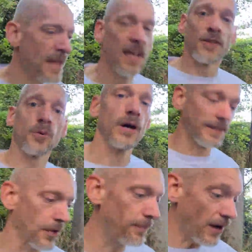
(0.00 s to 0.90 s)
the right
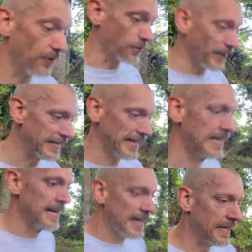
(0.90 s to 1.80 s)
pathway.
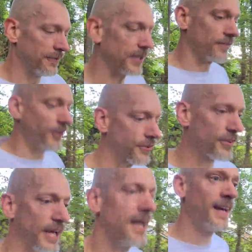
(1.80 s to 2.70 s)
If they could just
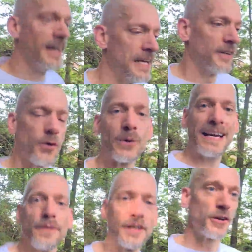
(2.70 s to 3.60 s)
sort out
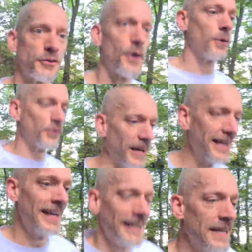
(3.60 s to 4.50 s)
the controls
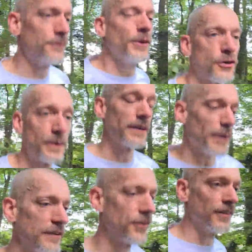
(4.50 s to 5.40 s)
in future
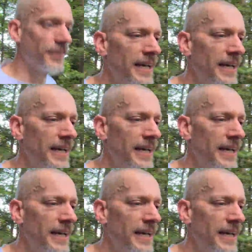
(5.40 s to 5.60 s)
iterations,